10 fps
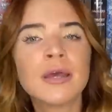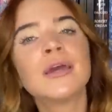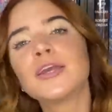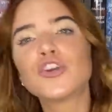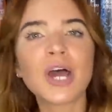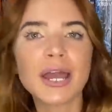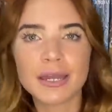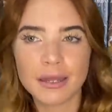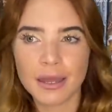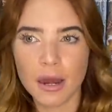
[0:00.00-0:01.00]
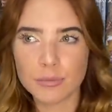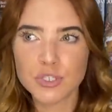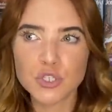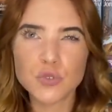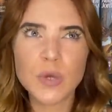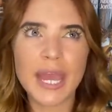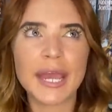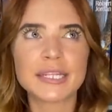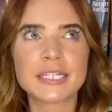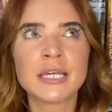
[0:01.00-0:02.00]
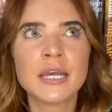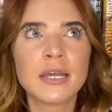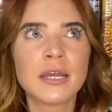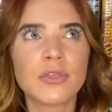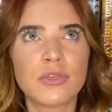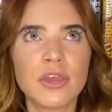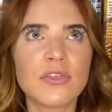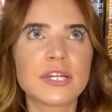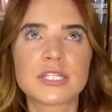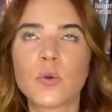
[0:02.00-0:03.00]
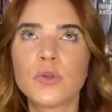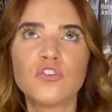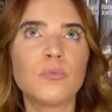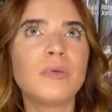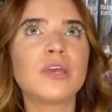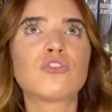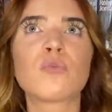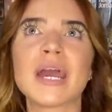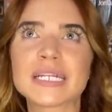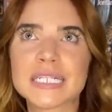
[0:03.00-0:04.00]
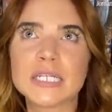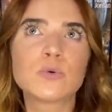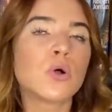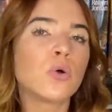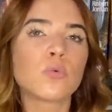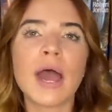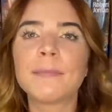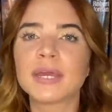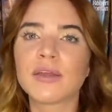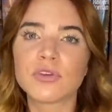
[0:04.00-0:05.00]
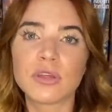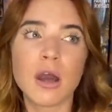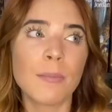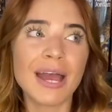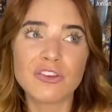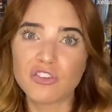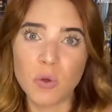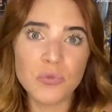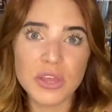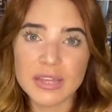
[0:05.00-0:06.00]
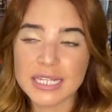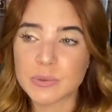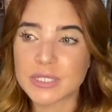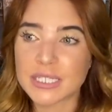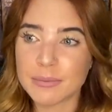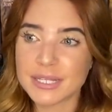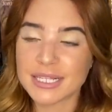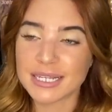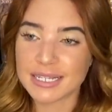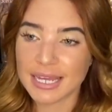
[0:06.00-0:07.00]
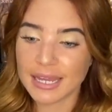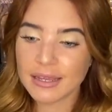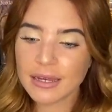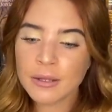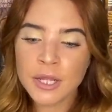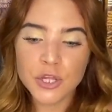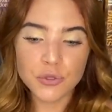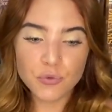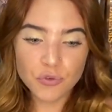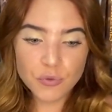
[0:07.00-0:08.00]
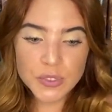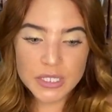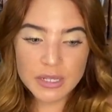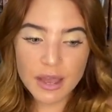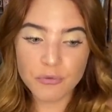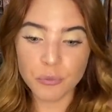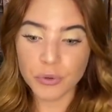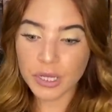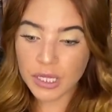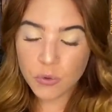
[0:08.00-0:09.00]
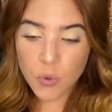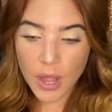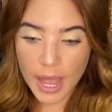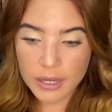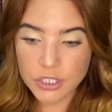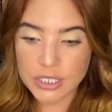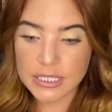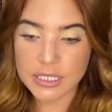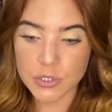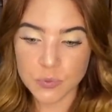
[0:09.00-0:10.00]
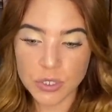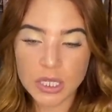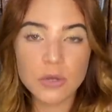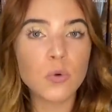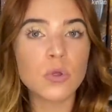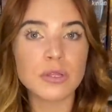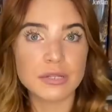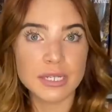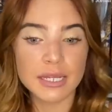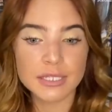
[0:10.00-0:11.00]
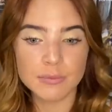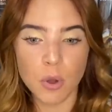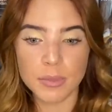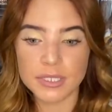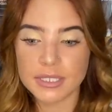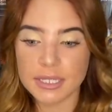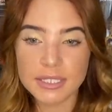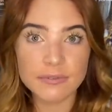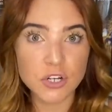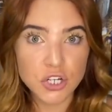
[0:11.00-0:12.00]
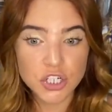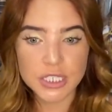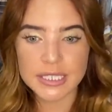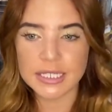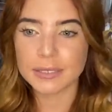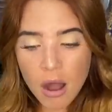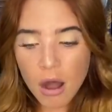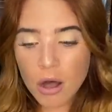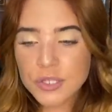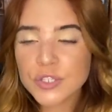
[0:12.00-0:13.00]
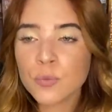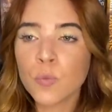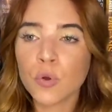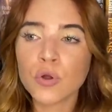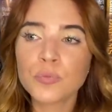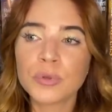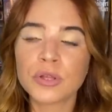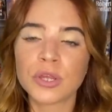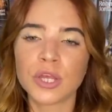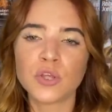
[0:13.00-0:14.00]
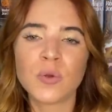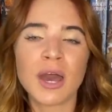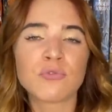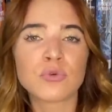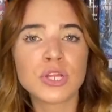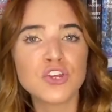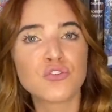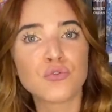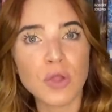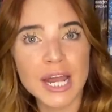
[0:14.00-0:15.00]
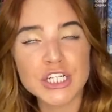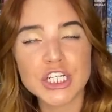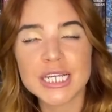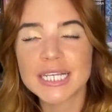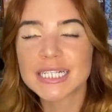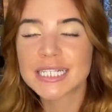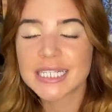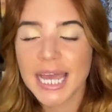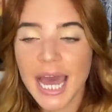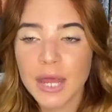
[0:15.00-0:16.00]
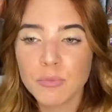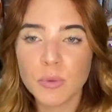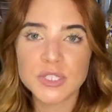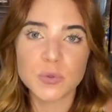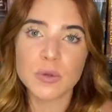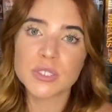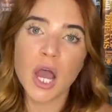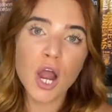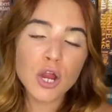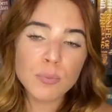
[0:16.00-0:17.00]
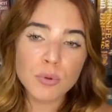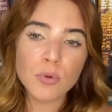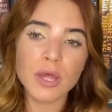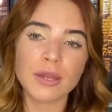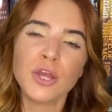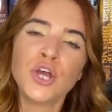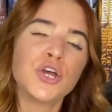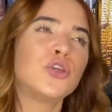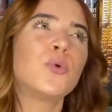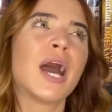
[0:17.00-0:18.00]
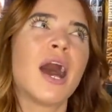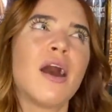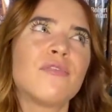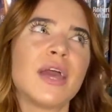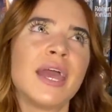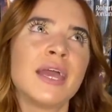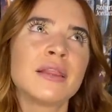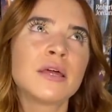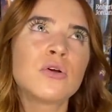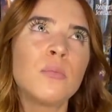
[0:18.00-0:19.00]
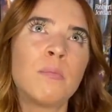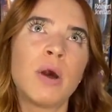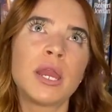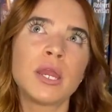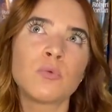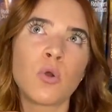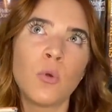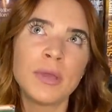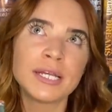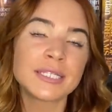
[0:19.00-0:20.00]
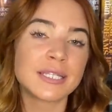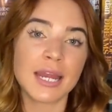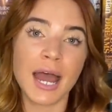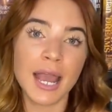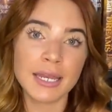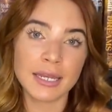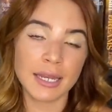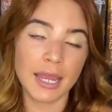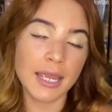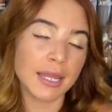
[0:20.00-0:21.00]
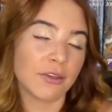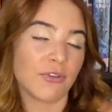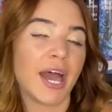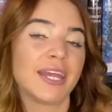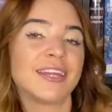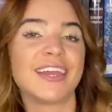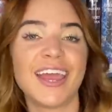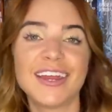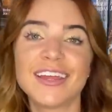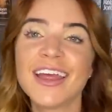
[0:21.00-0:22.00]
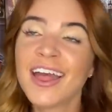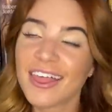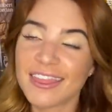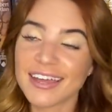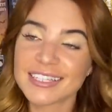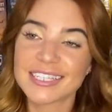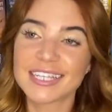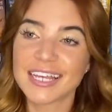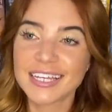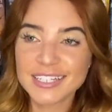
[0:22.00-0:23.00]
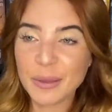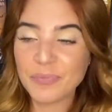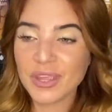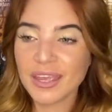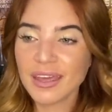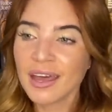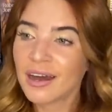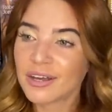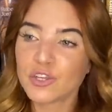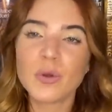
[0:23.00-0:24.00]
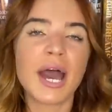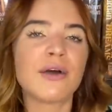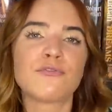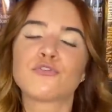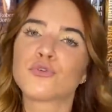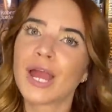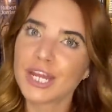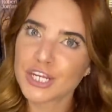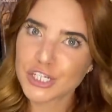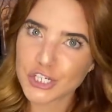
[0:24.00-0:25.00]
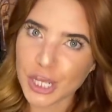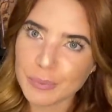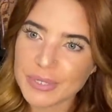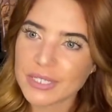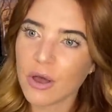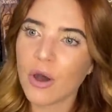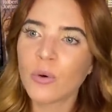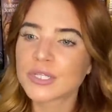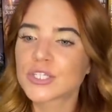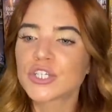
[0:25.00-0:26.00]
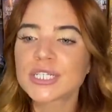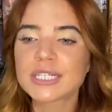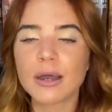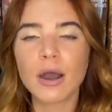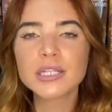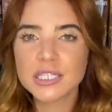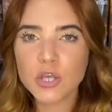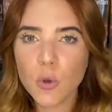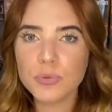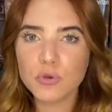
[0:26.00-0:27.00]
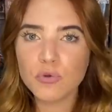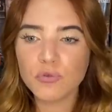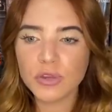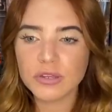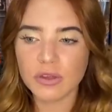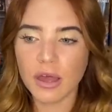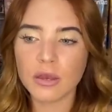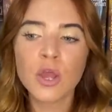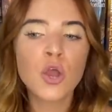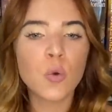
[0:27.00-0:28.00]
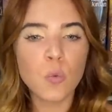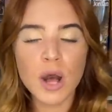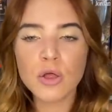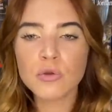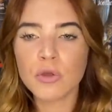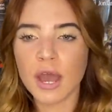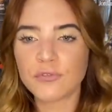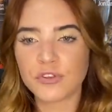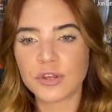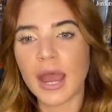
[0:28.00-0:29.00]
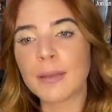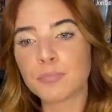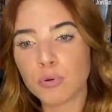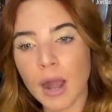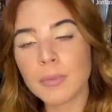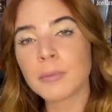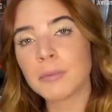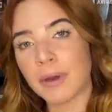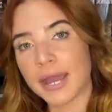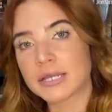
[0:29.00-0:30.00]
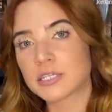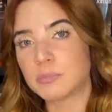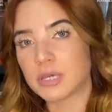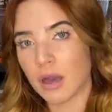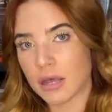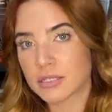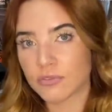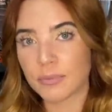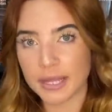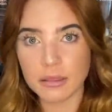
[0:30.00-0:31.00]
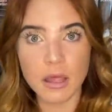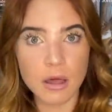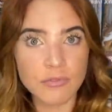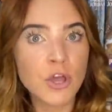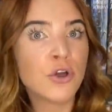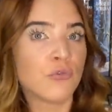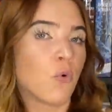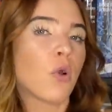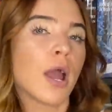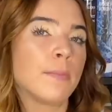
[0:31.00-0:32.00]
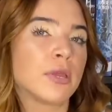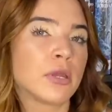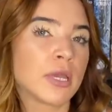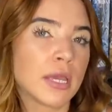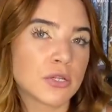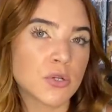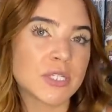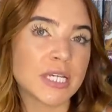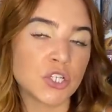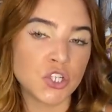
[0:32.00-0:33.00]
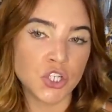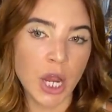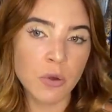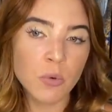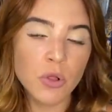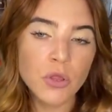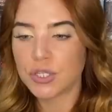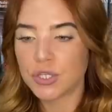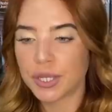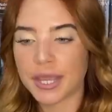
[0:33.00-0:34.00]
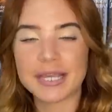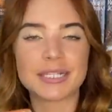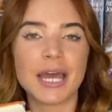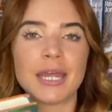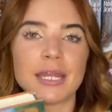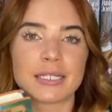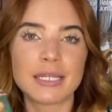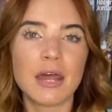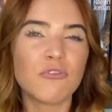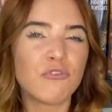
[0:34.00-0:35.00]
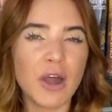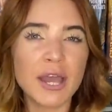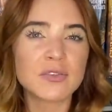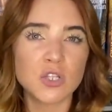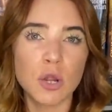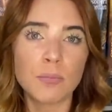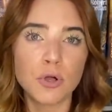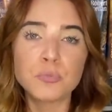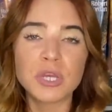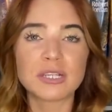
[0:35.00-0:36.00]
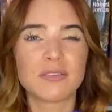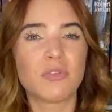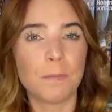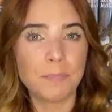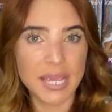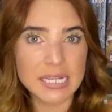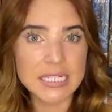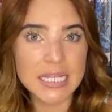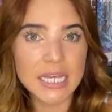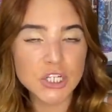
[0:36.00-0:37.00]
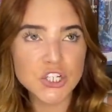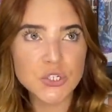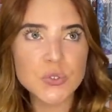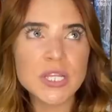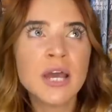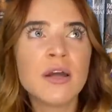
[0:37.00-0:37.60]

you're not going to get them. So you can't think that it's going to be a direct sequel wrapping everything up. I don't think that's what Simmons intended. You do still have really cool action scenes, really cool intense moments, sense of urgency, awesome world building. You have really tragic sad moments where I was heartbroken, you have a little budding romance that I didn't hate. And if I didn't hate it, that's saying something. You have friendships. Oh, it's just it's so beautifully done, well crafted. I'm probably biased because of my love for Hyperion Cantos in general. Like I said, it's not a five star book because of the pacing issues.